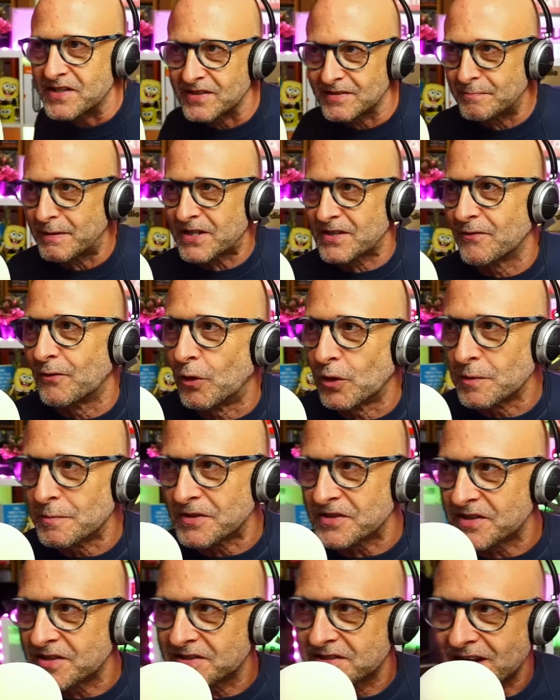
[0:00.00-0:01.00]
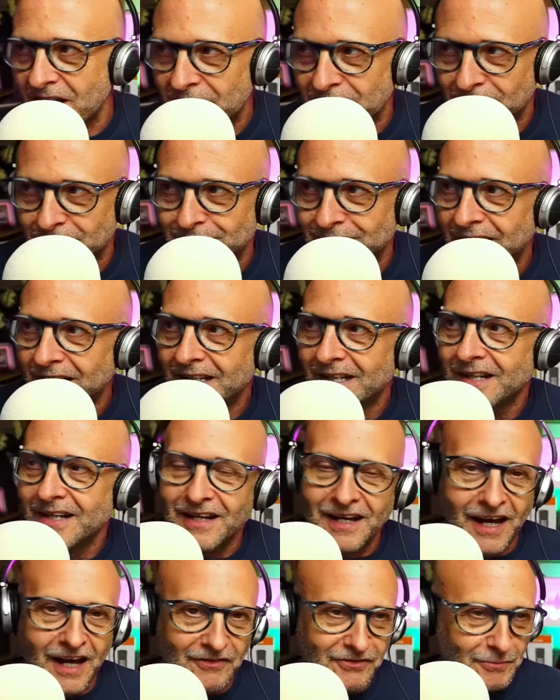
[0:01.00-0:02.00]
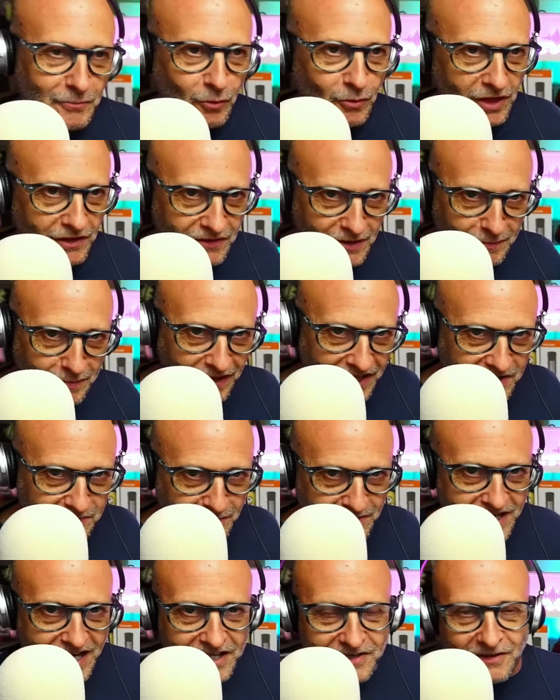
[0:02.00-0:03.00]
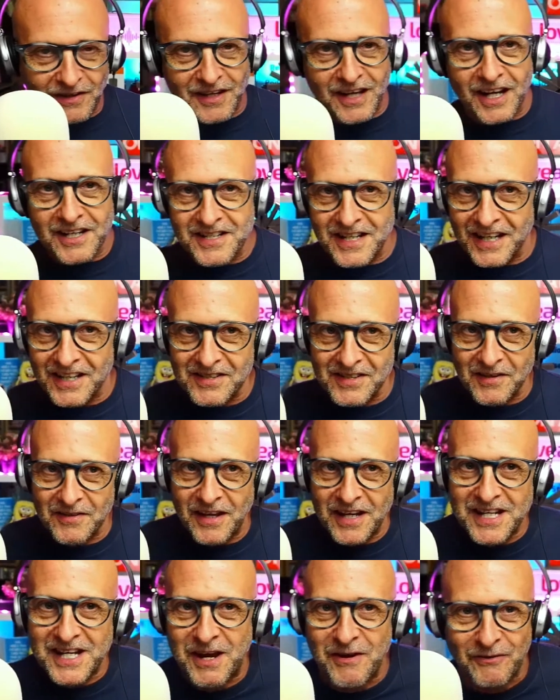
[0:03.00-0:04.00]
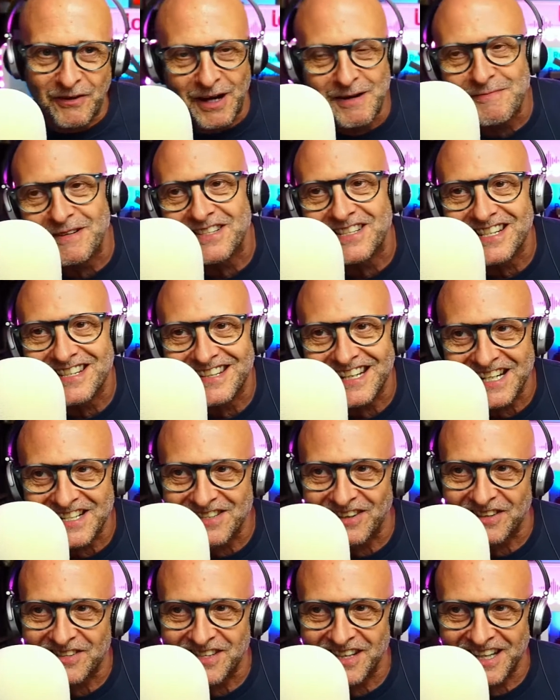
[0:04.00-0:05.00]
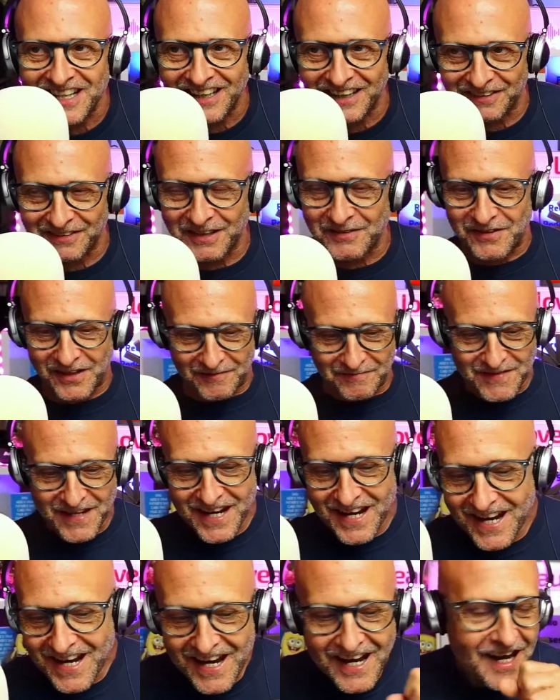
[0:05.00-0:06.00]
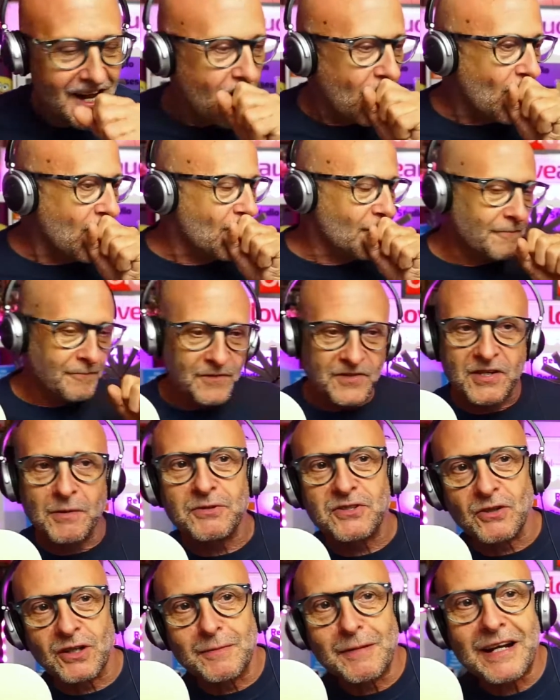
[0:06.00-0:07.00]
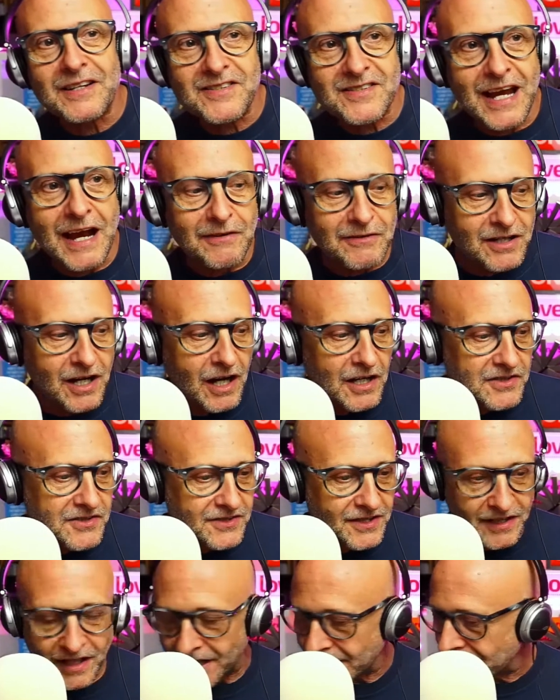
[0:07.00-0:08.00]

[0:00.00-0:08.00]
bits of ornaments and stuff from all over the place. But yeah, you got the idea. So thank you very much indeed, Dr. Elo. Love it. So we're talking about sound cards tonight.